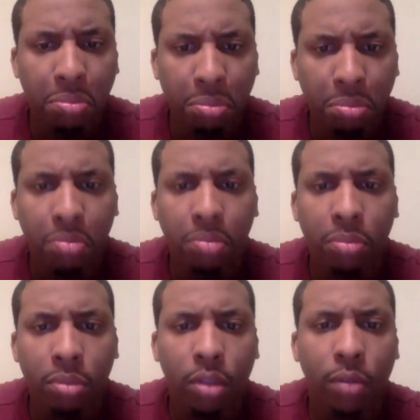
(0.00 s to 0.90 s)
Zone
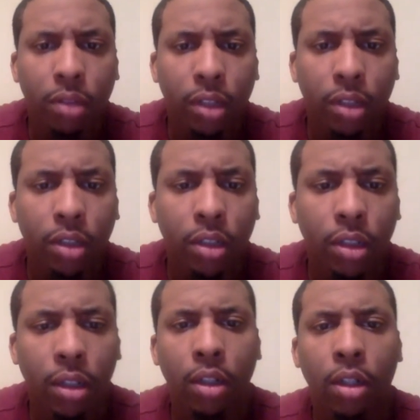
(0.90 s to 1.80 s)
defense is
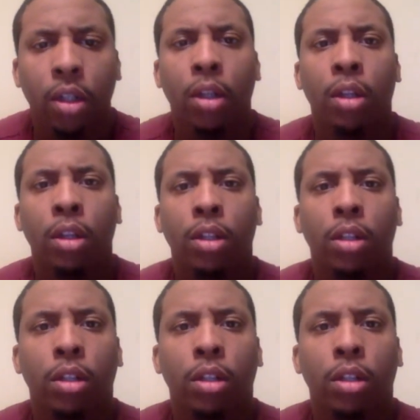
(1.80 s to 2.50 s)
usually really good for the